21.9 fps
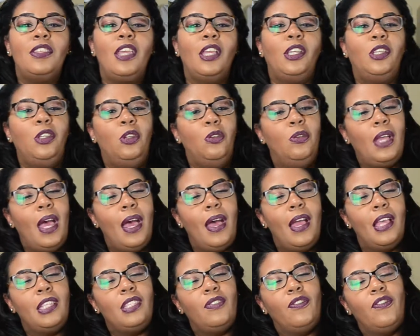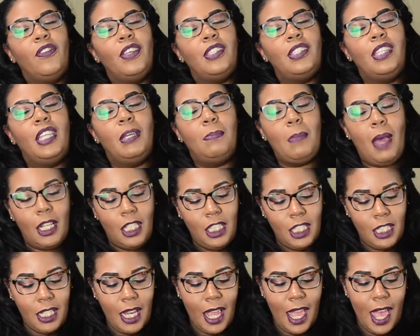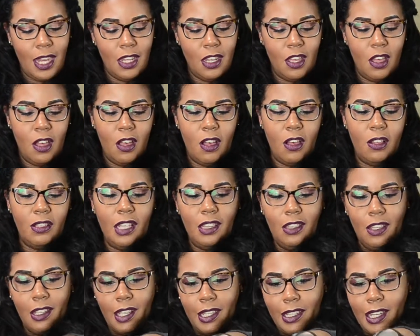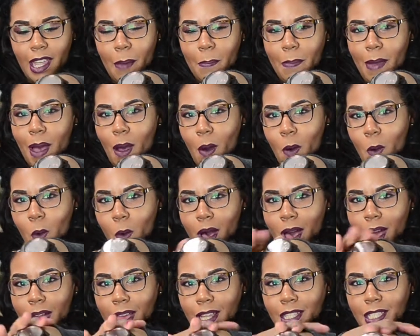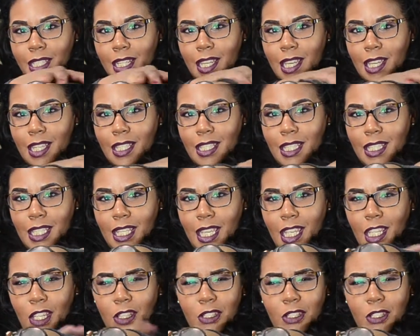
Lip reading: Thank you guys for visiting my channel and looking at my watch, hunty.